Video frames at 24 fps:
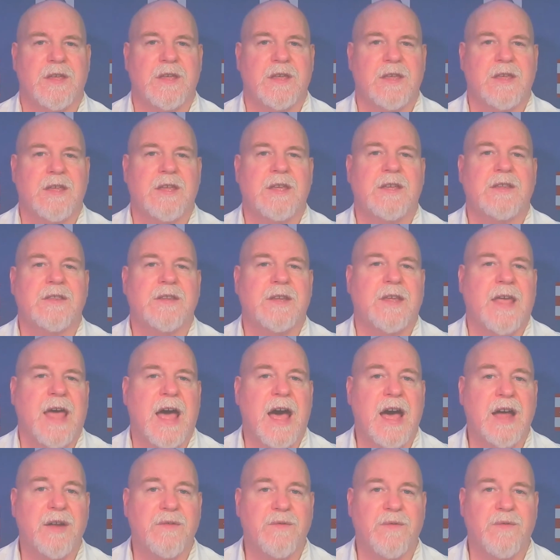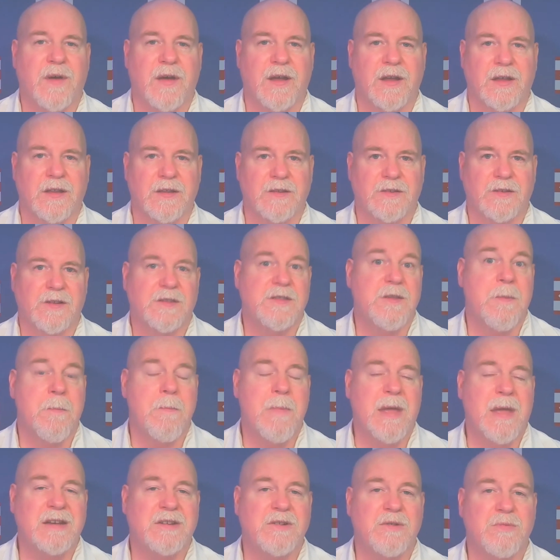in the confines, in the
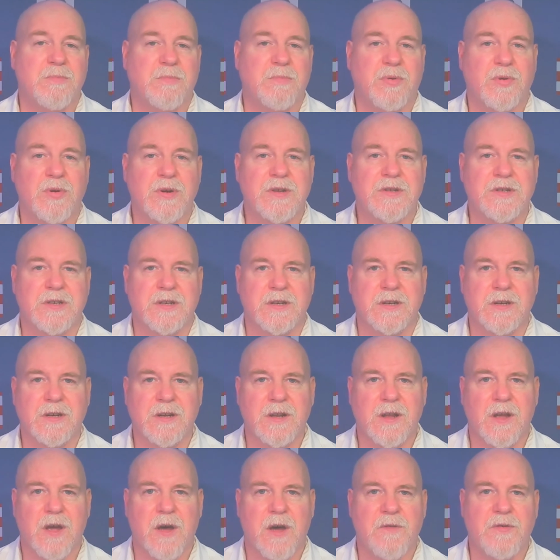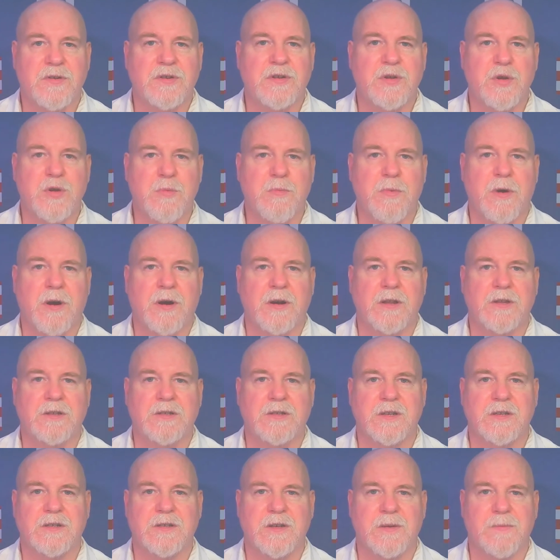mental prison of a two-party
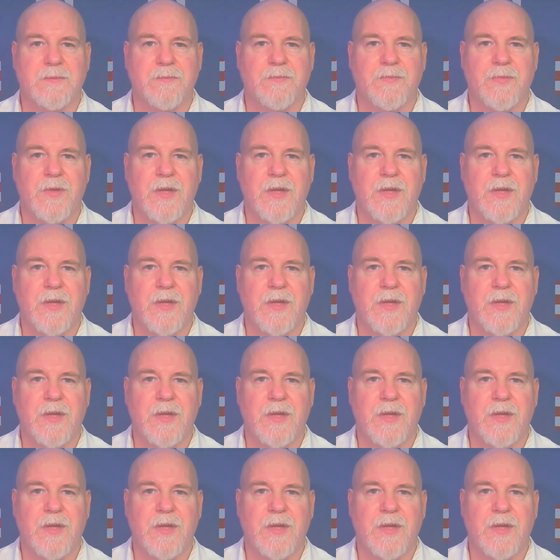system.